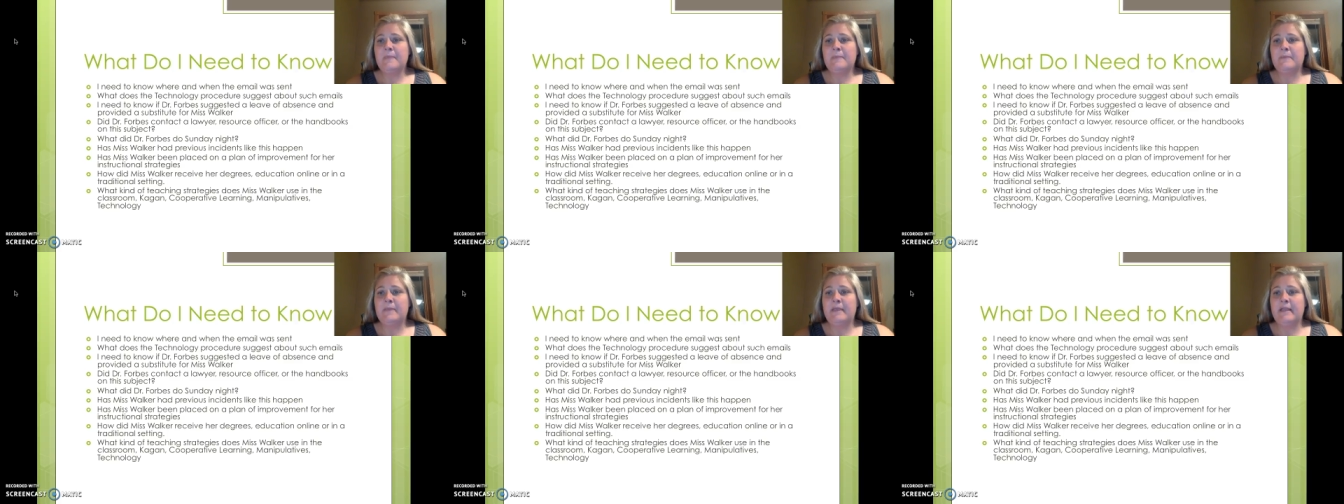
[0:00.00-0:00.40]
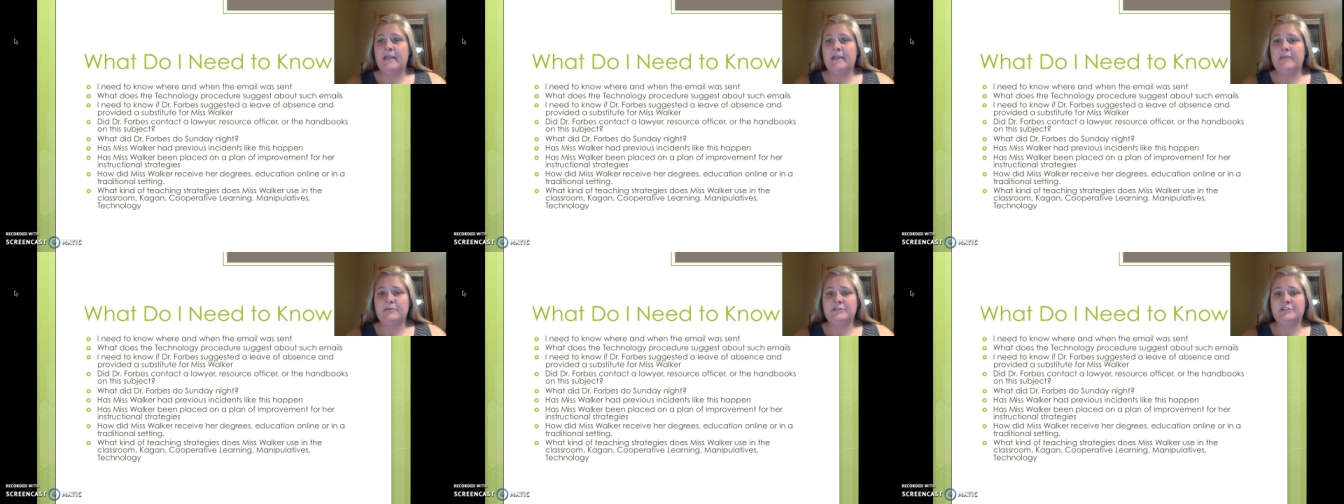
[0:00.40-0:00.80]
being
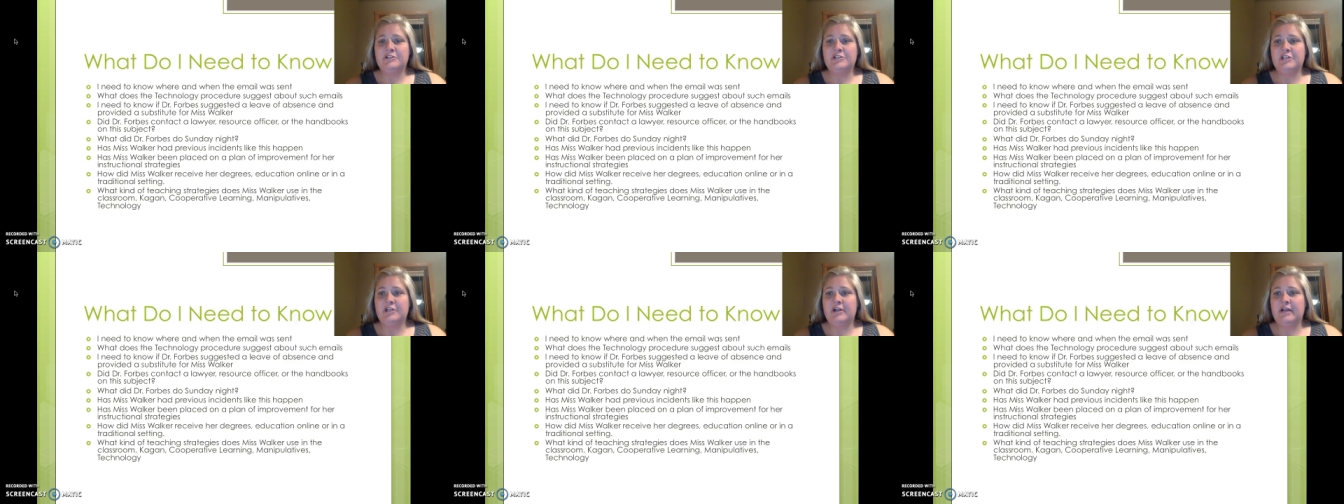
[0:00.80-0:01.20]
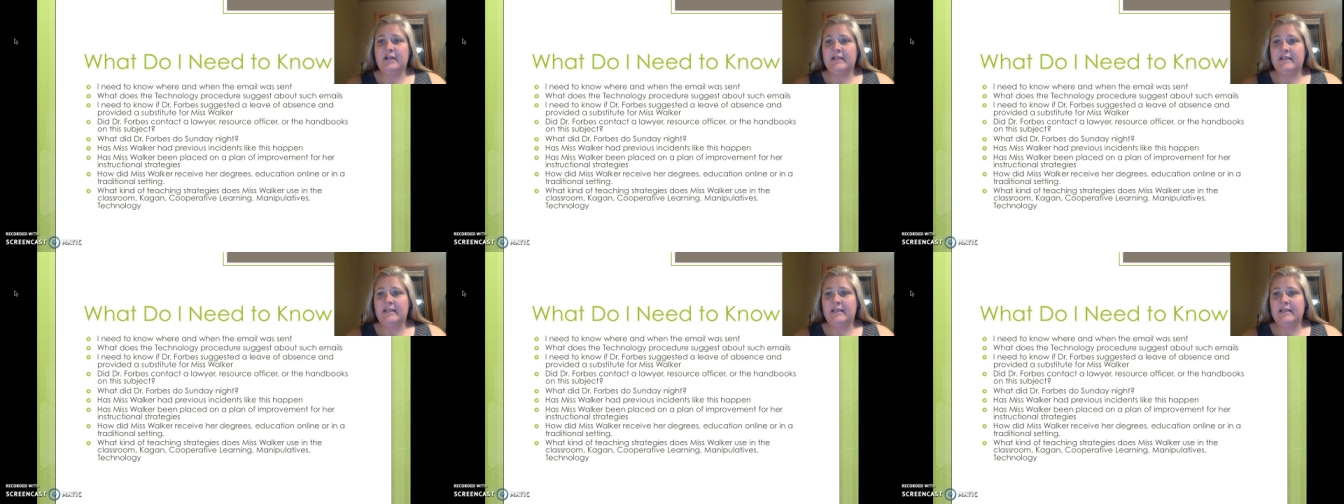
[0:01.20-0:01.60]
able to share
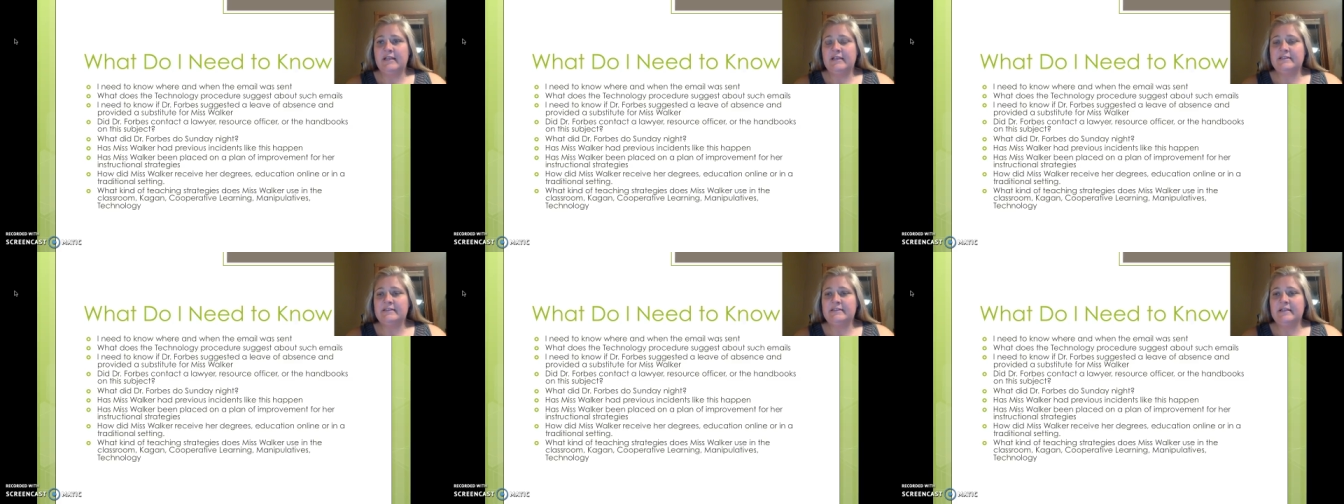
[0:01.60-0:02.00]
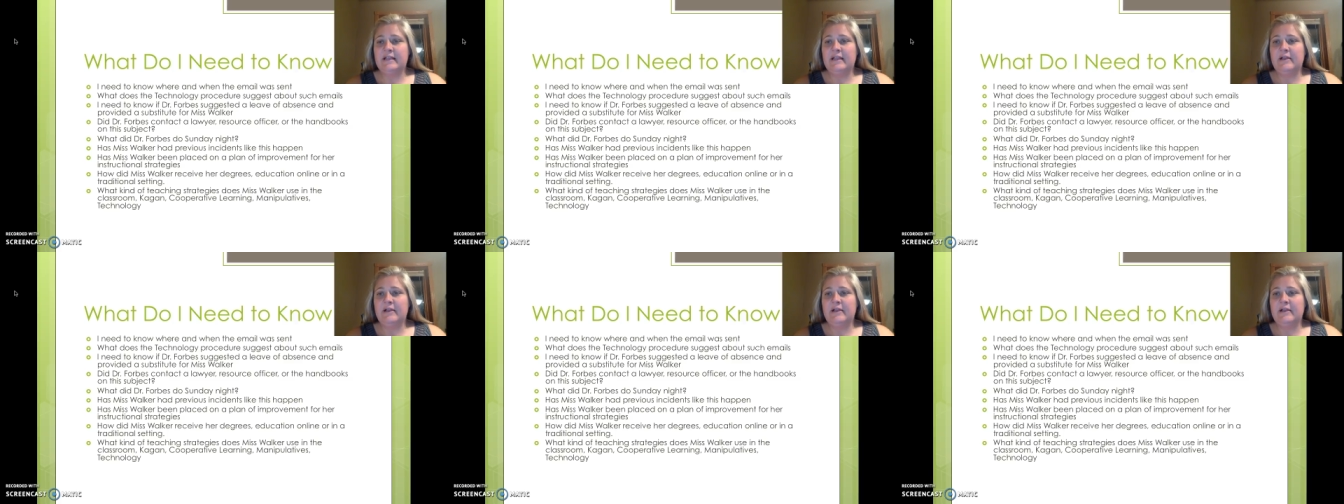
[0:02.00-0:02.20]
ideas.